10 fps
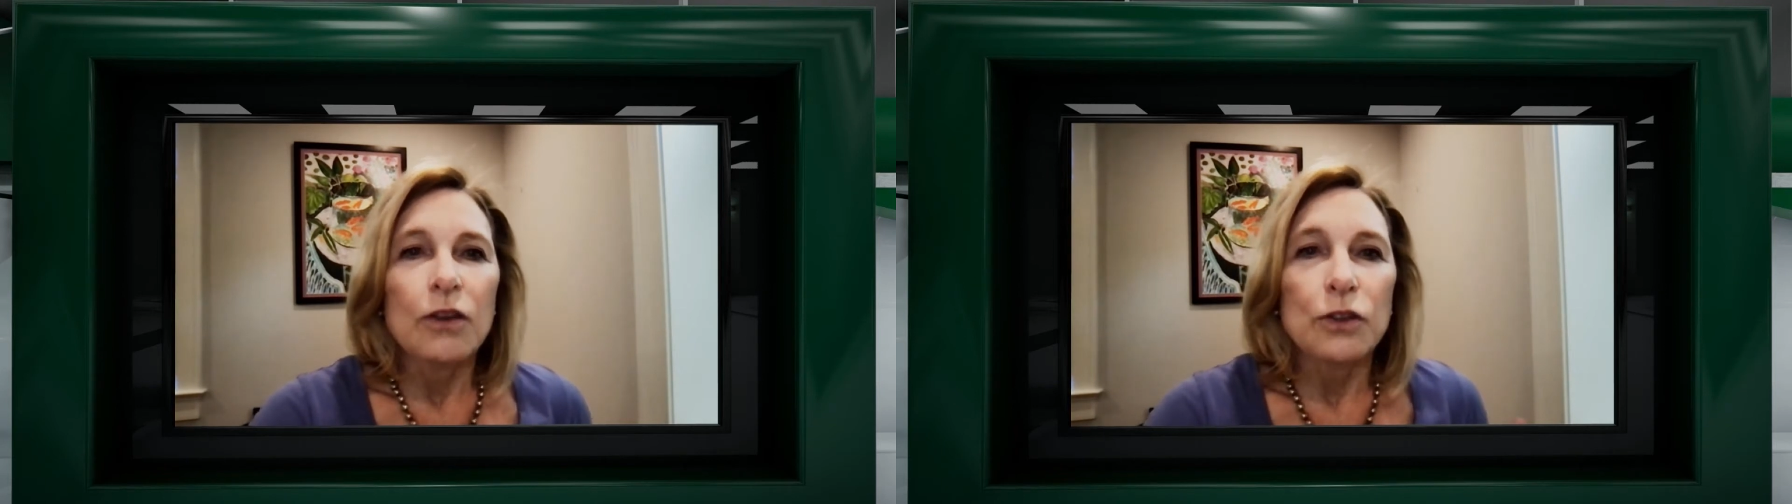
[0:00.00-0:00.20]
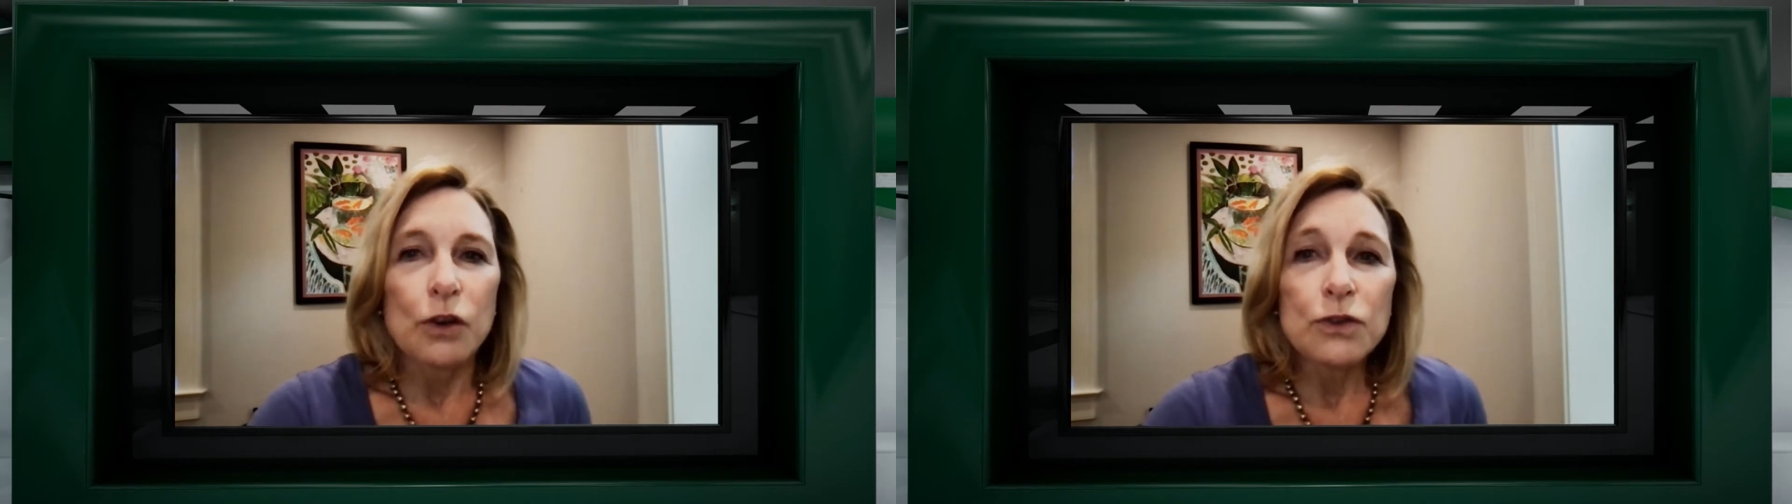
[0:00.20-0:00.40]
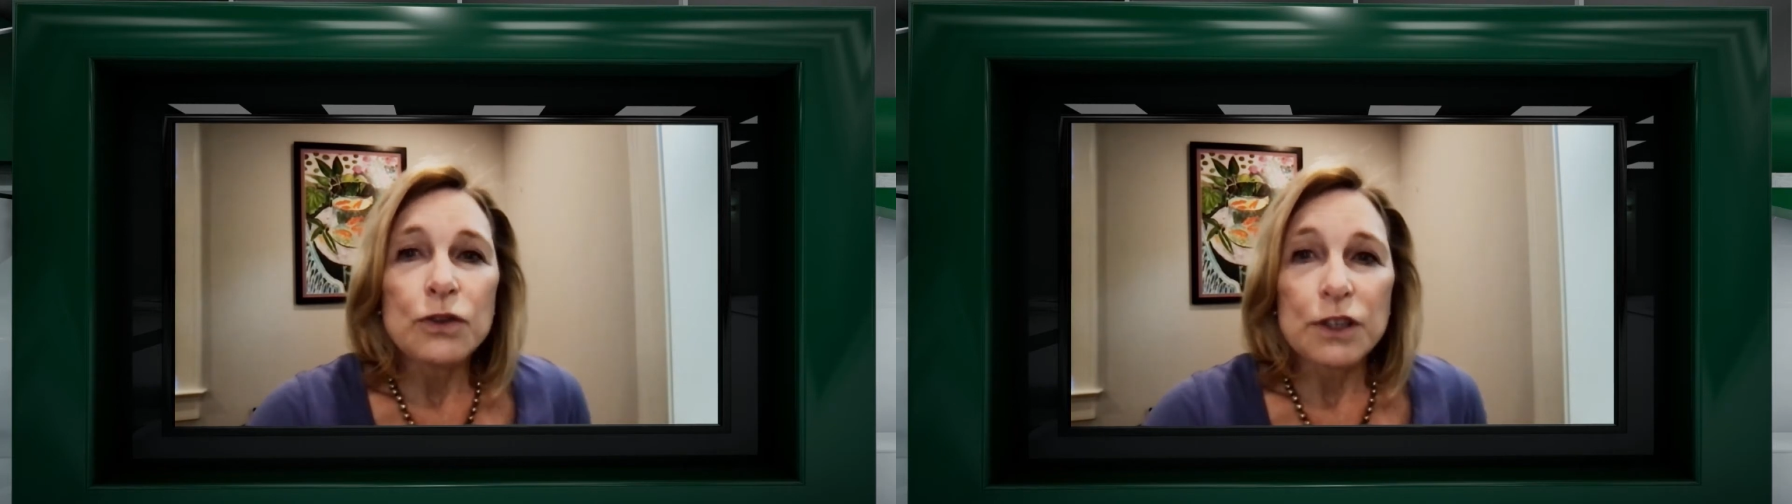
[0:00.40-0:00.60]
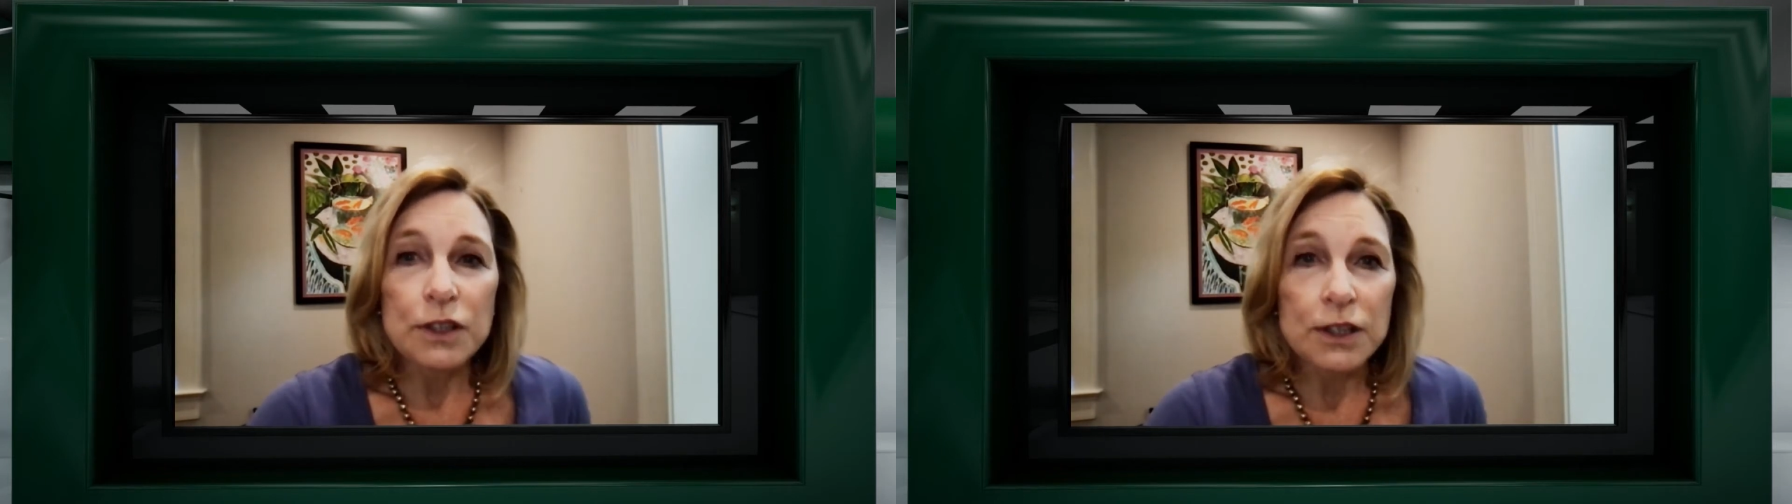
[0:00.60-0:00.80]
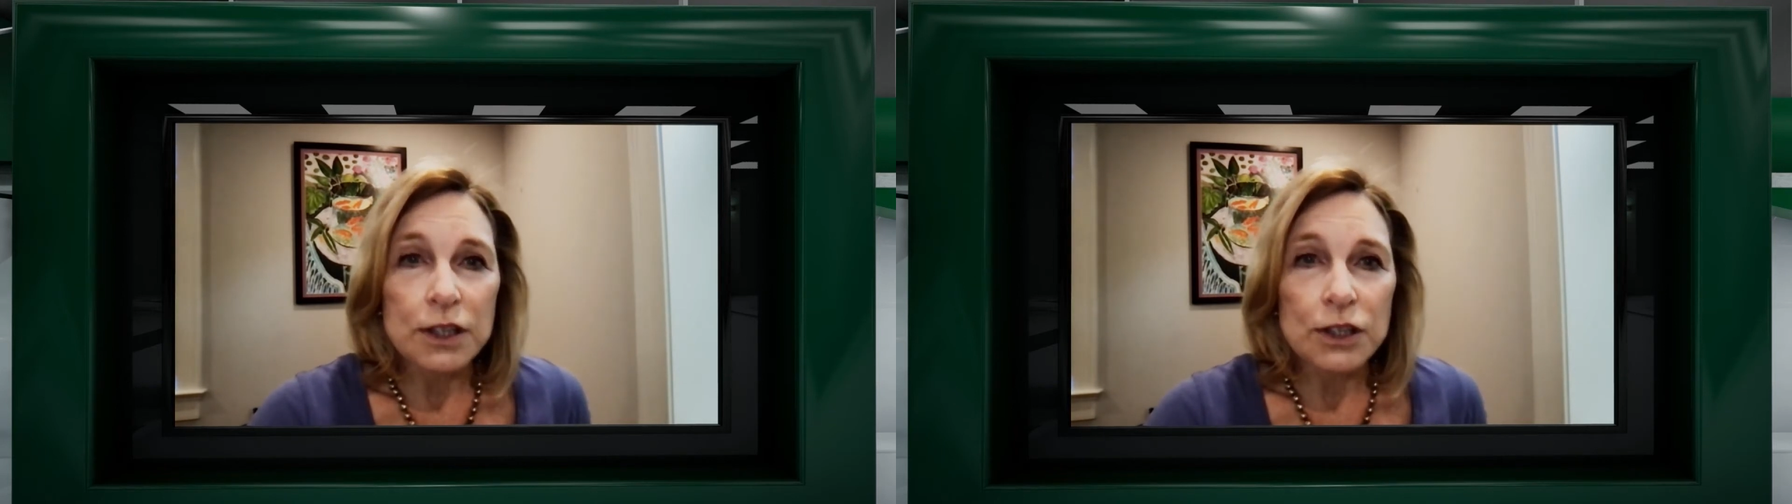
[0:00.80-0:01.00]
Those are
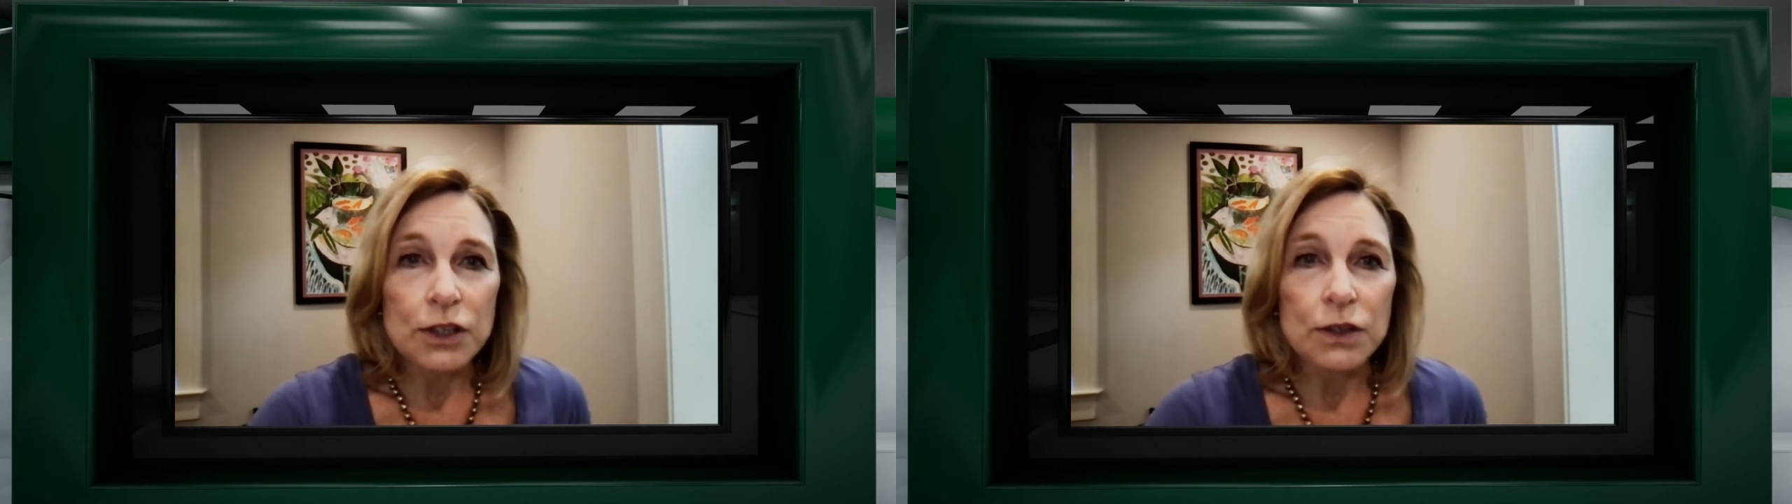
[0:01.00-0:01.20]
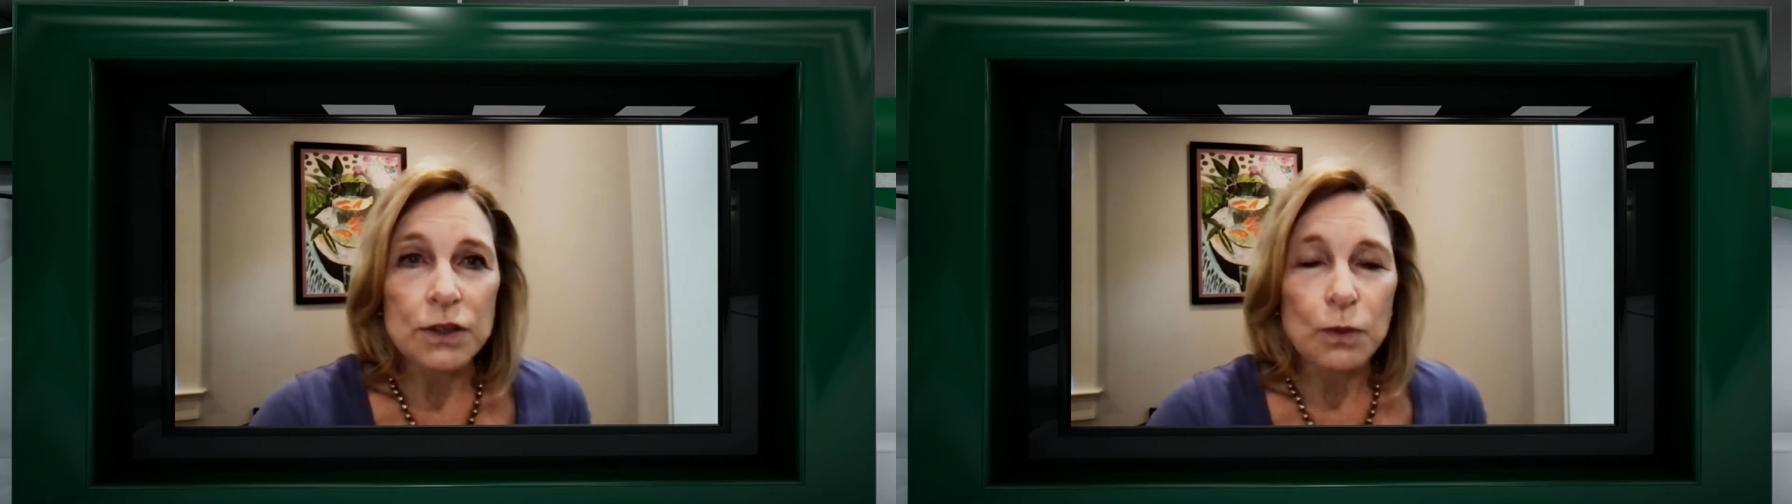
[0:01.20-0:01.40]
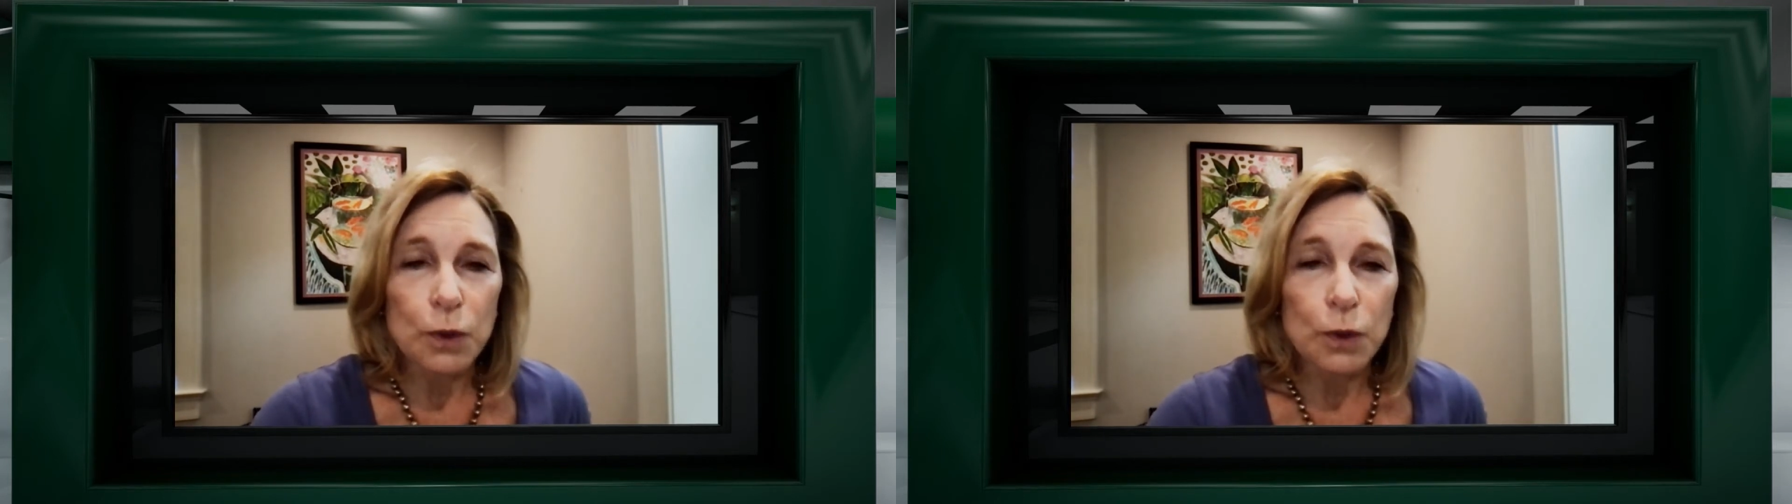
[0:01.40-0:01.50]
decisions